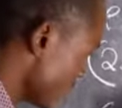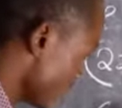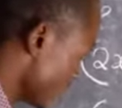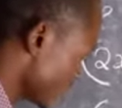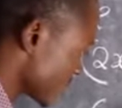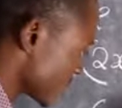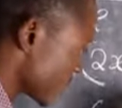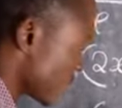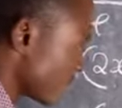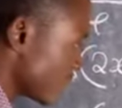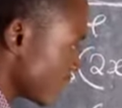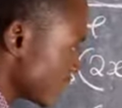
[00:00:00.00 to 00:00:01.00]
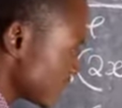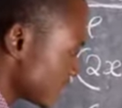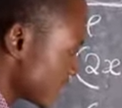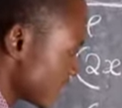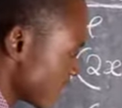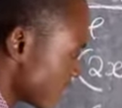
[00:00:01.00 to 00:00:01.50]
These
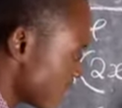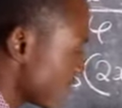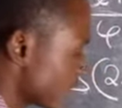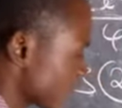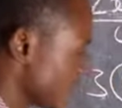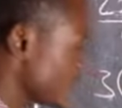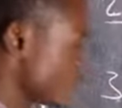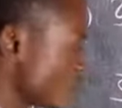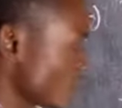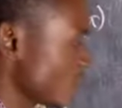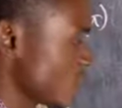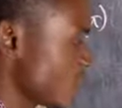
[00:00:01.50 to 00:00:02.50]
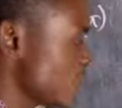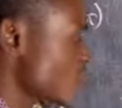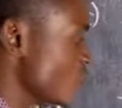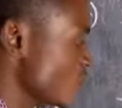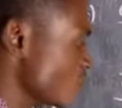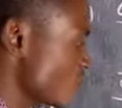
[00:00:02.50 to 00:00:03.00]
numbers, they are like terms. So you're just
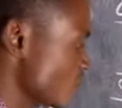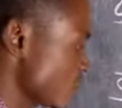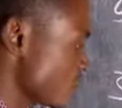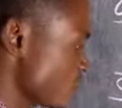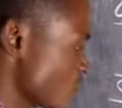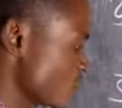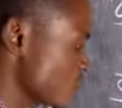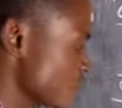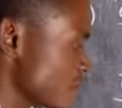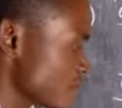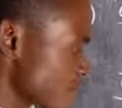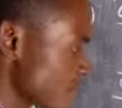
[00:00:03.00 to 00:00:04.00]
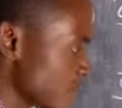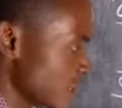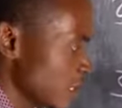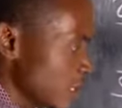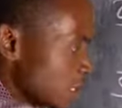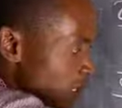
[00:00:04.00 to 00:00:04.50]
going to take positive 3
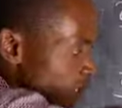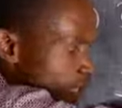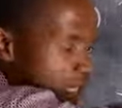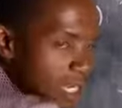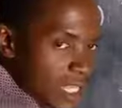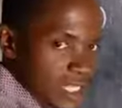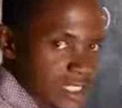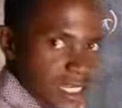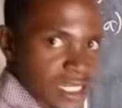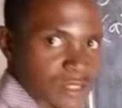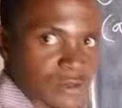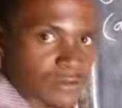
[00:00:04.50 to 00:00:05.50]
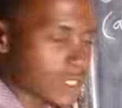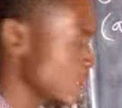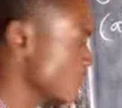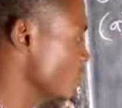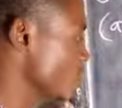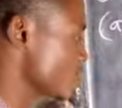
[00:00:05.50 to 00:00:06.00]
the other side of the
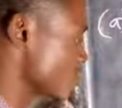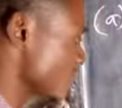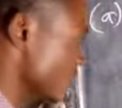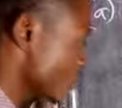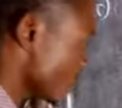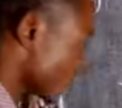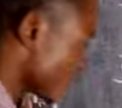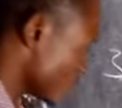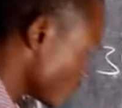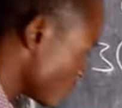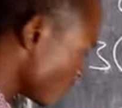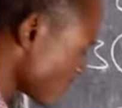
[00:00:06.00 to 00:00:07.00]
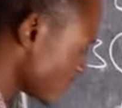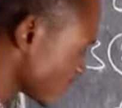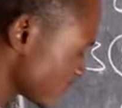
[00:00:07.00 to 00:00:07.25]
equation, so that you remain with